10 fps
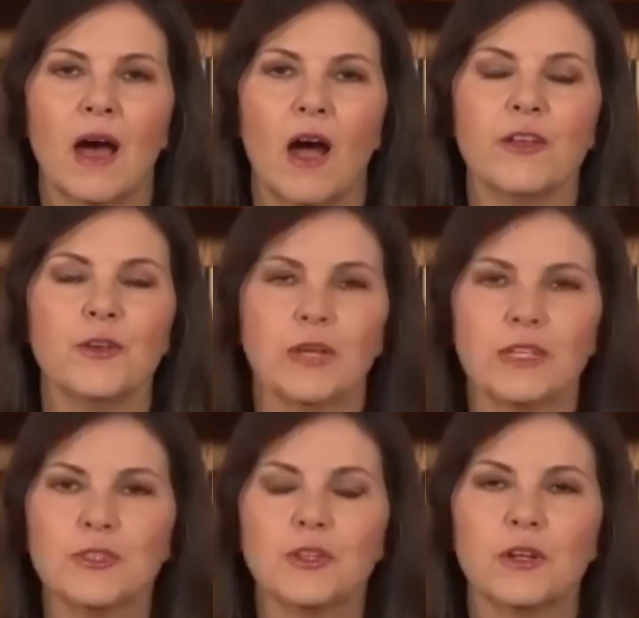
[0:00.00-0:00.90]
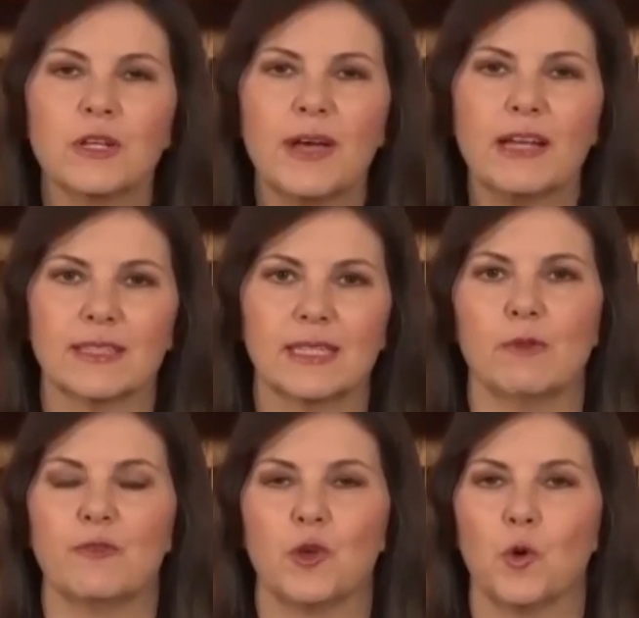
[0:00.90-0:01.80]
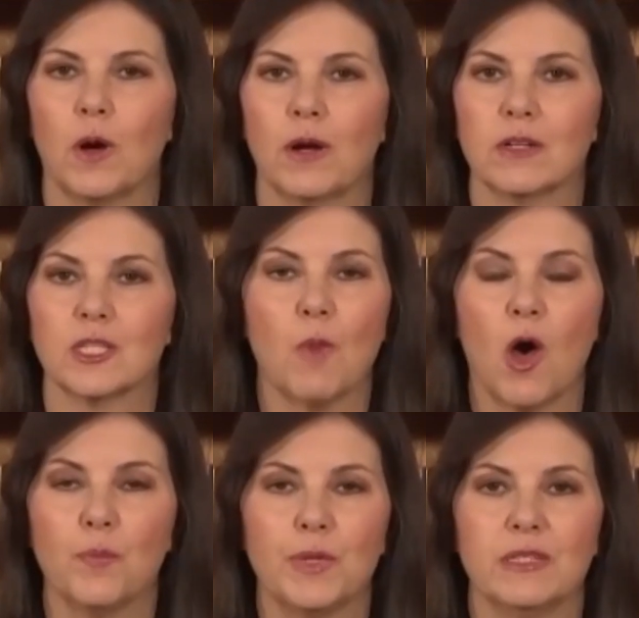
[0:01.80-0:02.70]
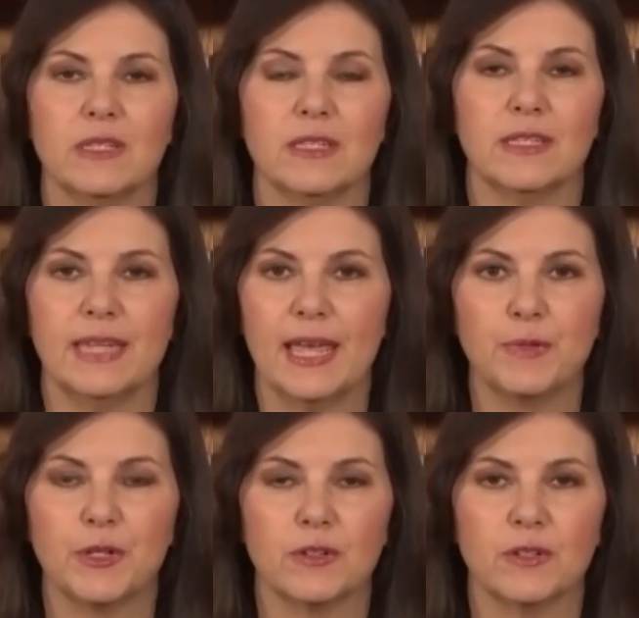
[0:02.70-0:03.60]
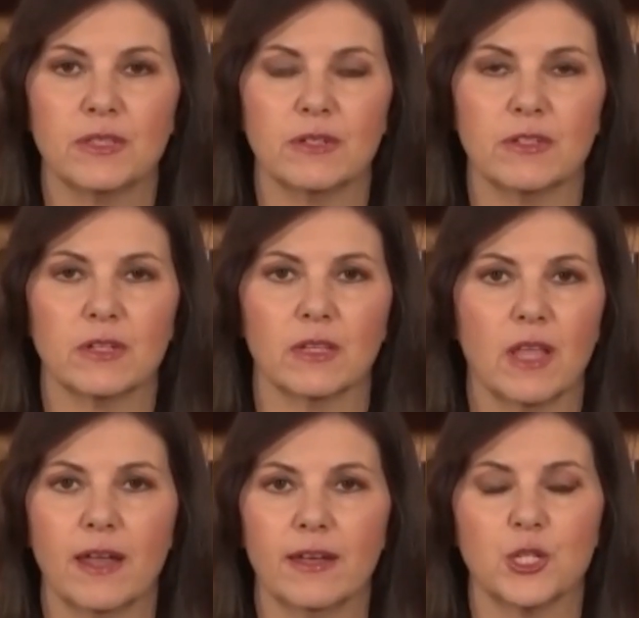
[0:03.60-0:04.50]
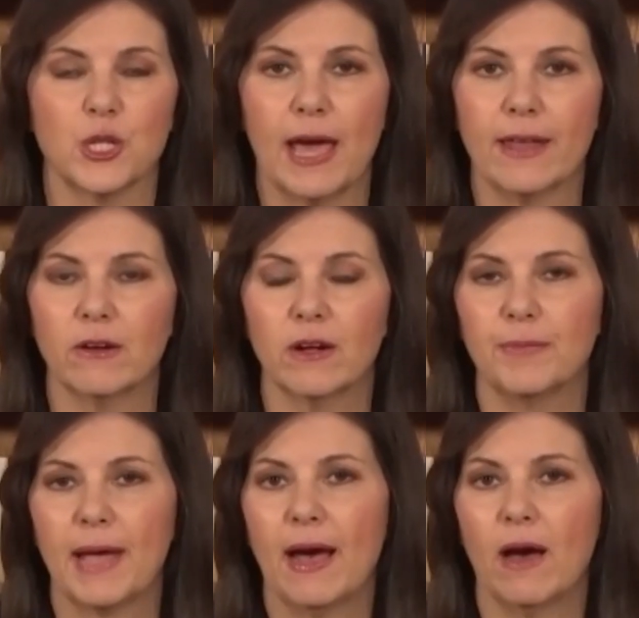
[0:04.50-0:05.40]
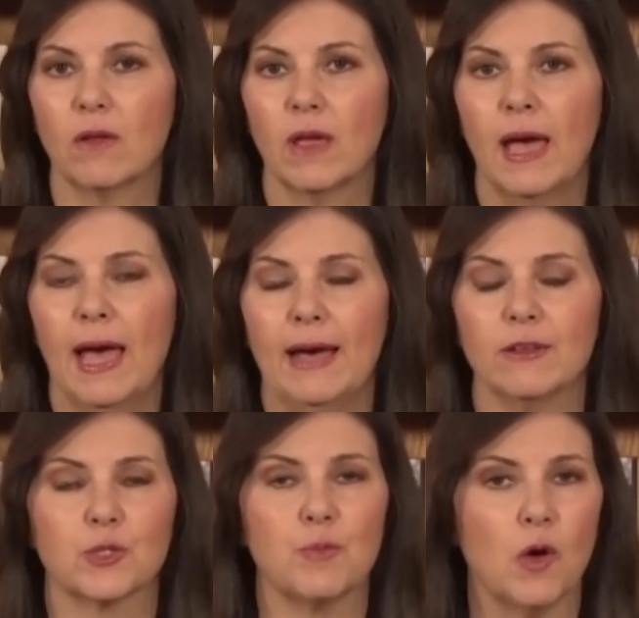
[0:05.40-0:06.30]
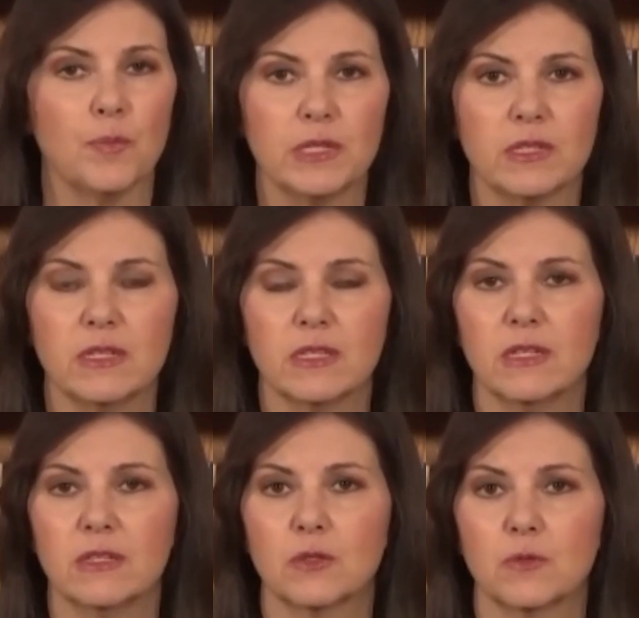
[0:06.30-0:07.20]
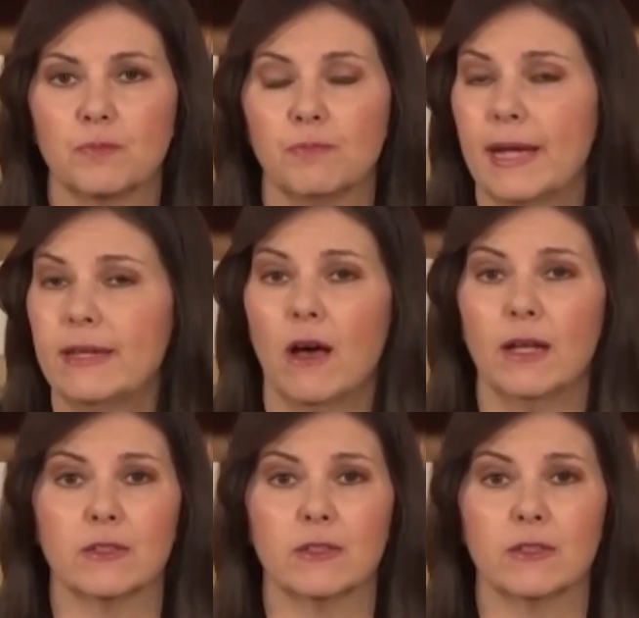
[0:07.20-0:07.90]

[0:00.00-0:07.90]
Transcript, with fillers: Are you concerned about some of your small business neighbors? There's a lot of chatter about how small businesses might not